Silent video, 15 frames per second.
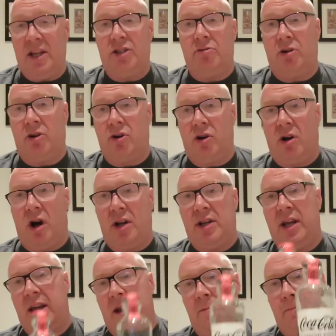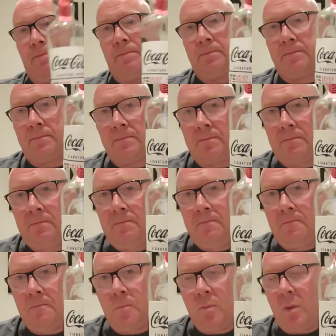these are a good idea.
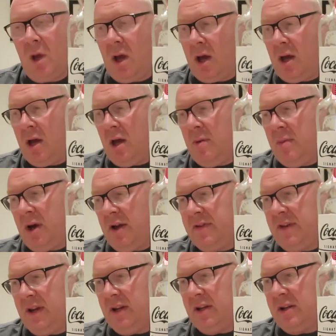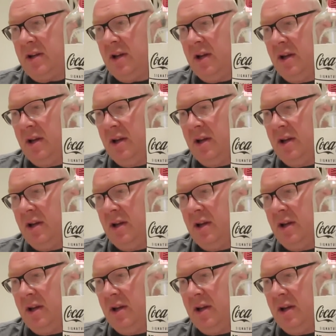I think...